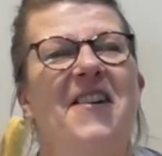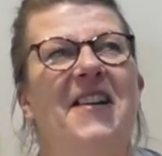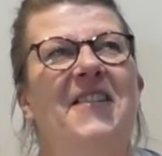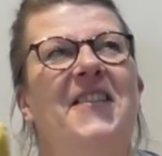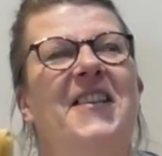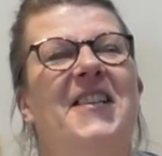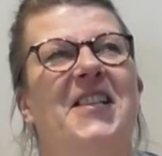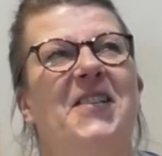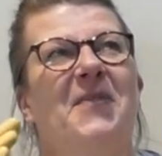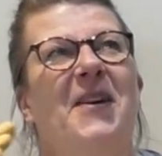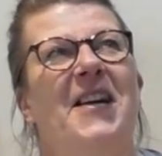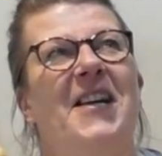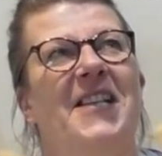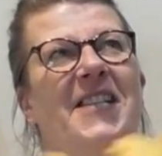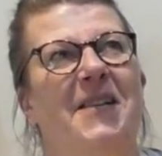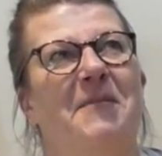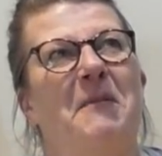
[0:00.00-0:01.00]
and this is
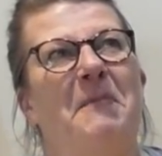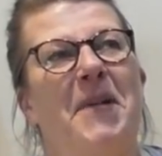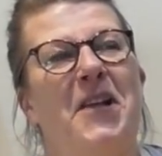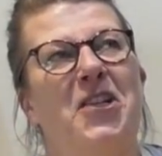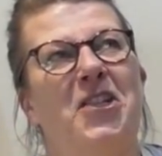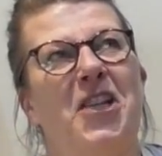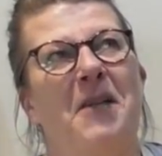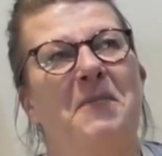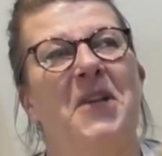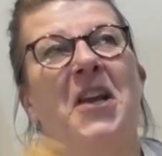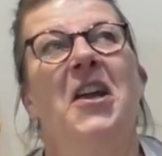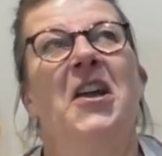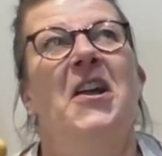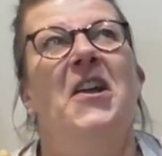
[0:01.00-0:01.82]
why I say I'm a bit ashamed.